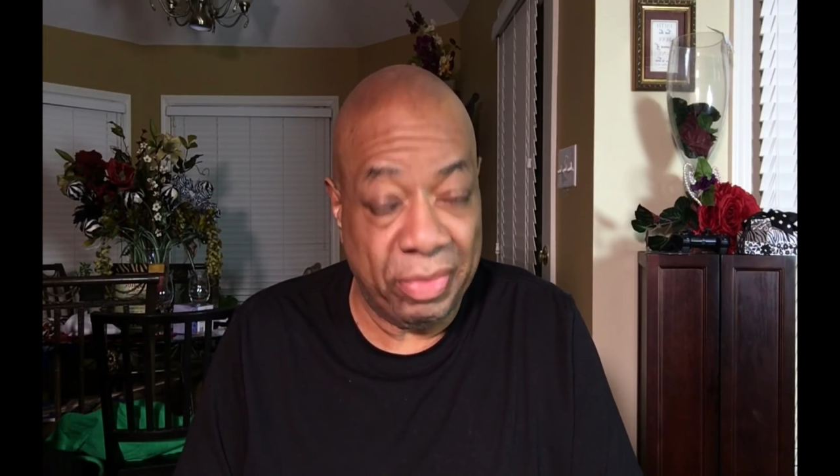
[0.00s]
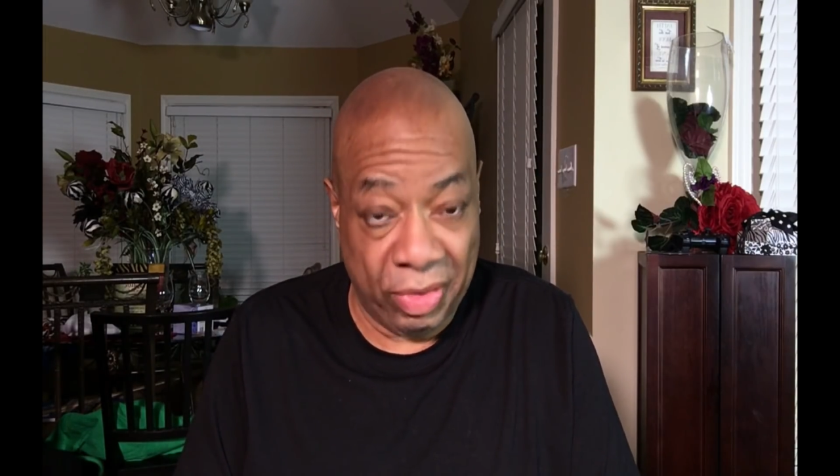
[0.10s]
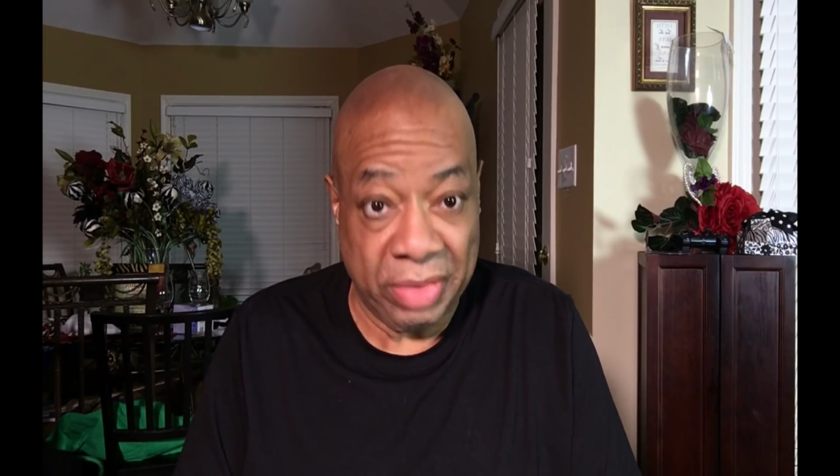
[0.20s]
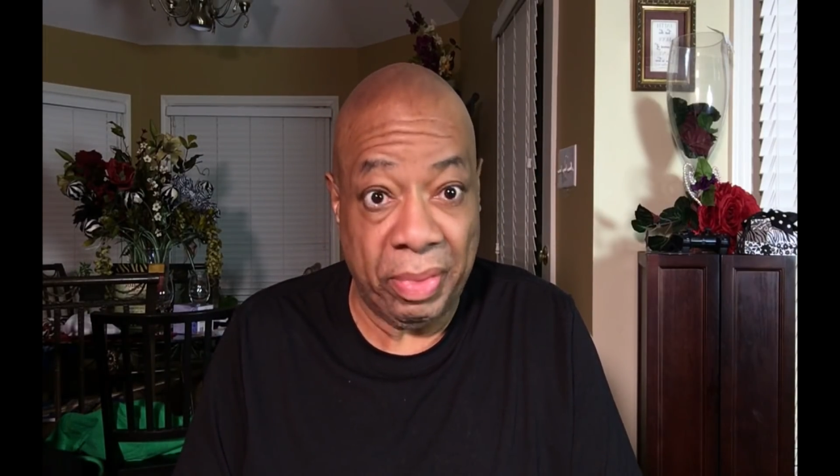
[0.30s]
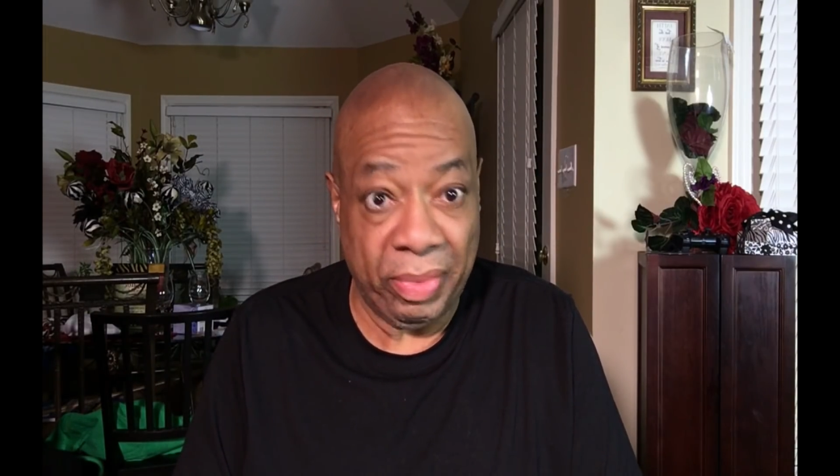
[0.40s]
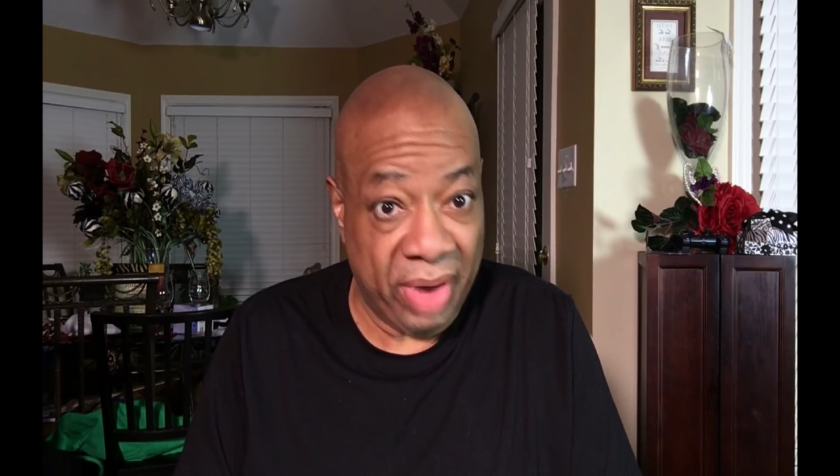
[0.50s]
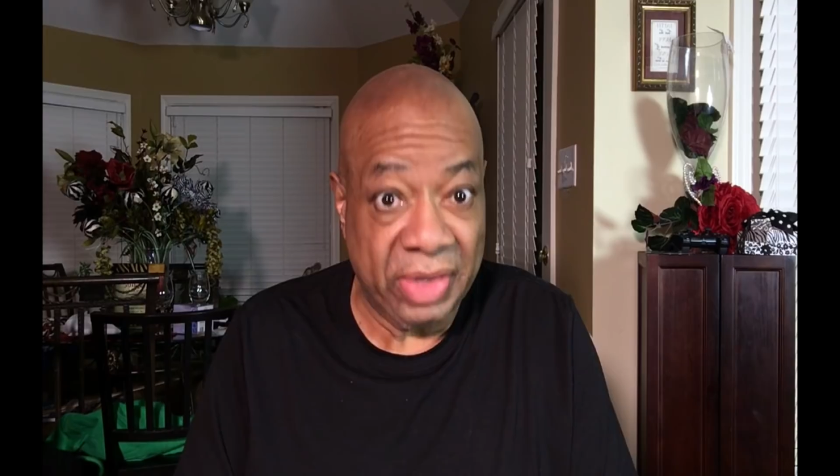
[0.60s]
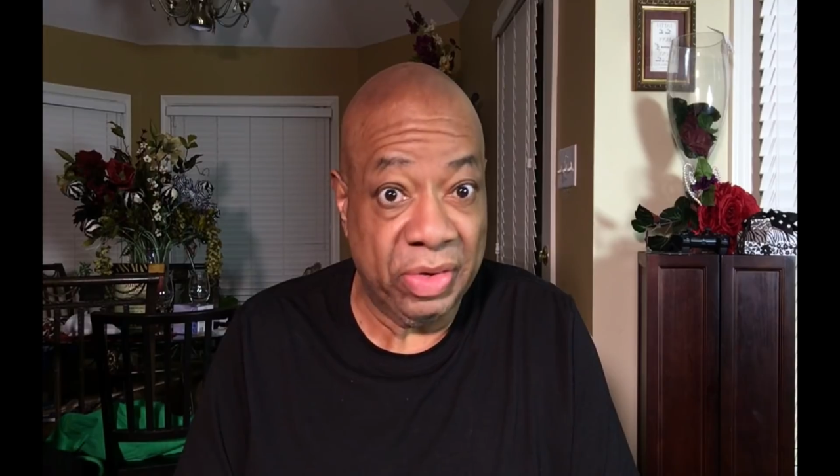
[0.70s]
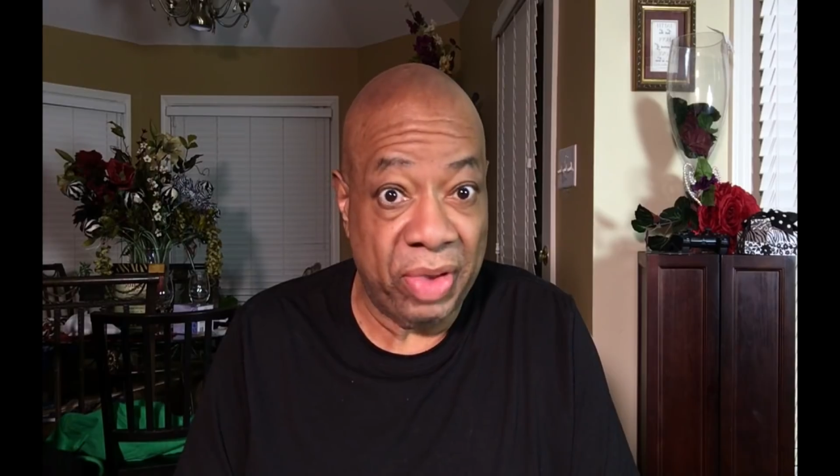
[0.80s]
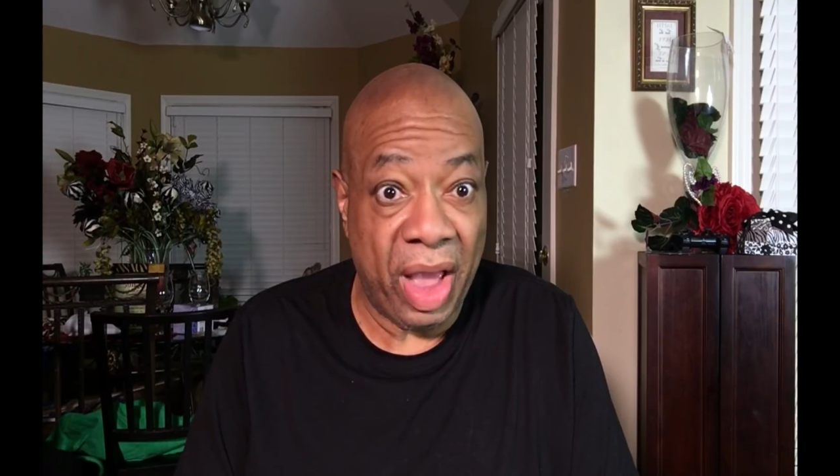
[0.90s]
Trust me, when they
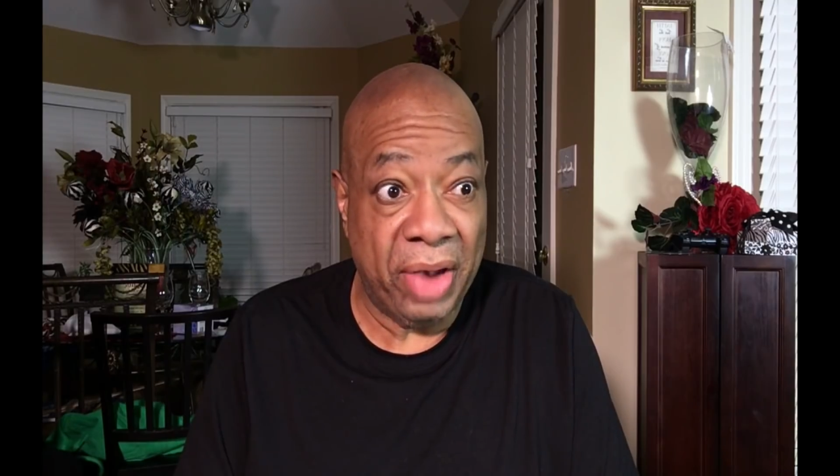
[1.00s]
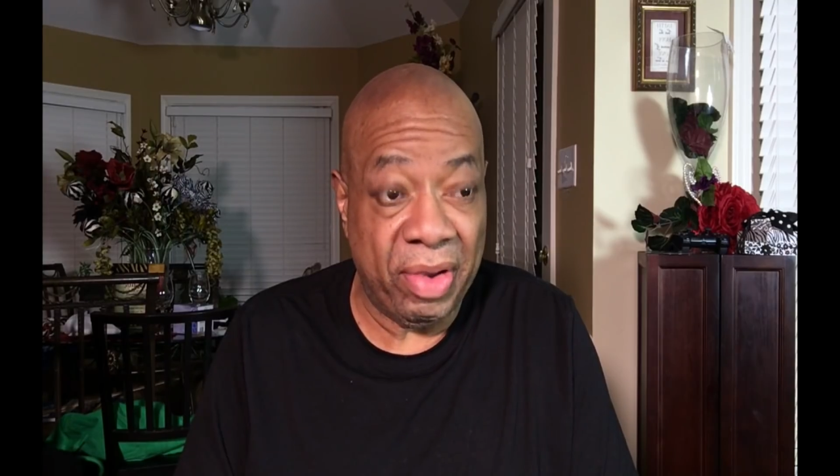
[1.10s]
show you how to do